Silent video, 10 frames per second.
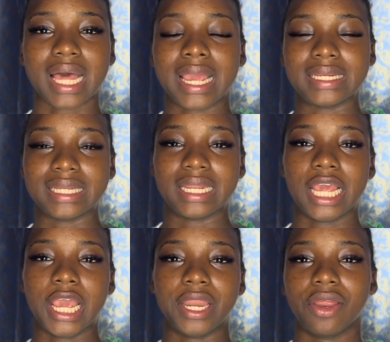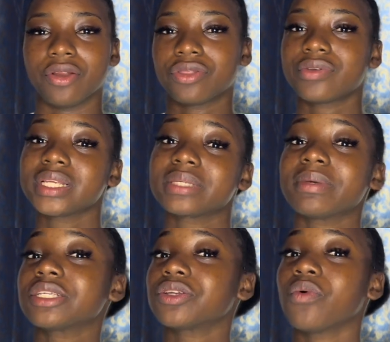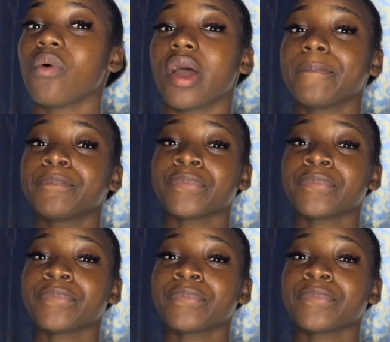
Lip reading: I did in year 3 semester 1,